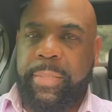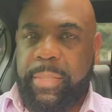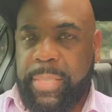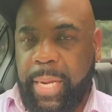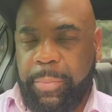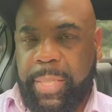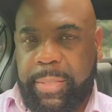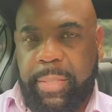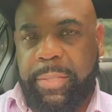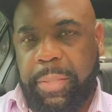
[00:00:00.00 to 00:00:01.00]
So today I want to
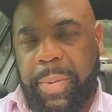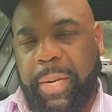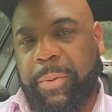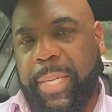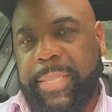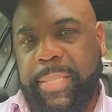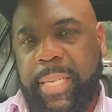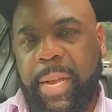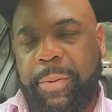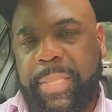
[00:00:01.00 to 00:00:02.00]
talk to you about a question
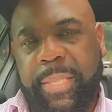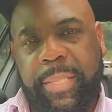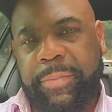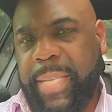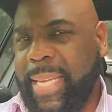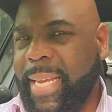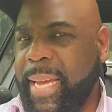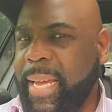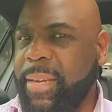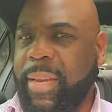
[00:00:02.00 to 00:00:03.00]
that I received, and
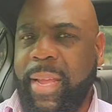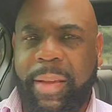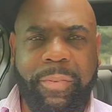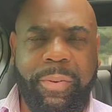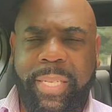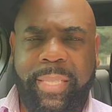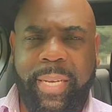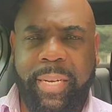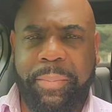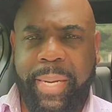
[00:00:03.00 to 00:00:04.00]
I hadn't ever really
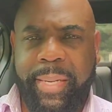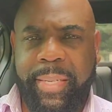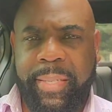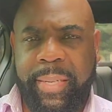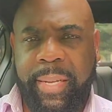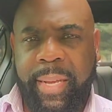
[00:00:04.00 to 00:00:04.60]
thought about it.